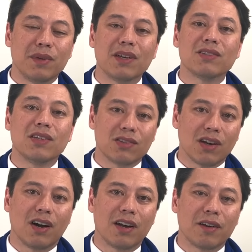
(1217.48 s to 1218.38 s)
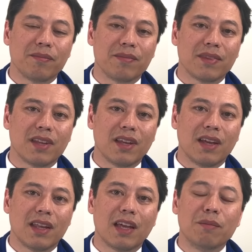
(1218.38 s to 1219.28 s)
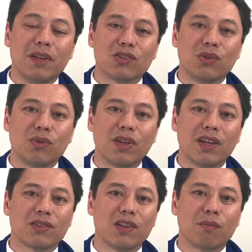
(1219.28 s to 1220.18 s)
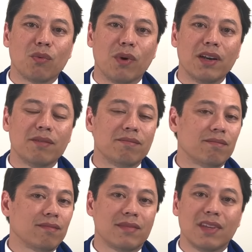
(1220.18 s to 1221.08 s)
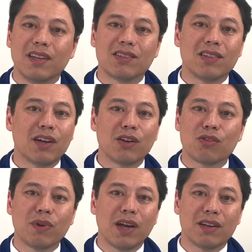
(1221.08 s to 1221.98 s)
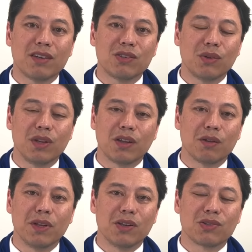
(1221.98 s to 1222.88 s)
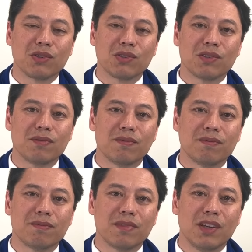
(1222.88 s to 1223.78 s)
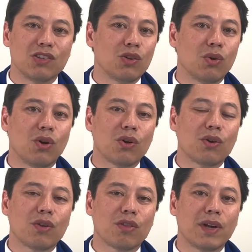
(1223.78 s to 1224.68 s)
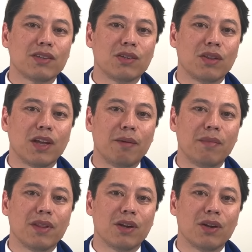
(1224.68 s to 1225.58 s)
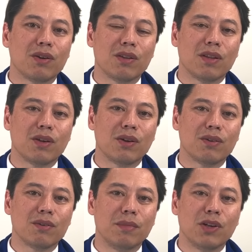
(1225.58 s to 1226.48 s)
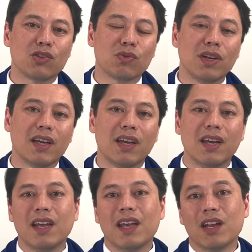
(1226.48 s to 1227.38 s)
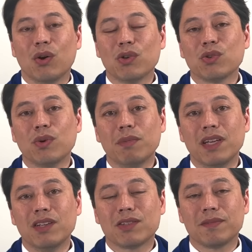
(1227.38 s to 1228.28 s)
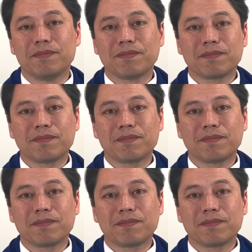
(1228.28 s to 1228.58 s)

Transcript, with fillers: because he's gone. And that means two things. Number one, he's not a threat to the other ministers. He's no longer a threat to them and their ministry. And also it means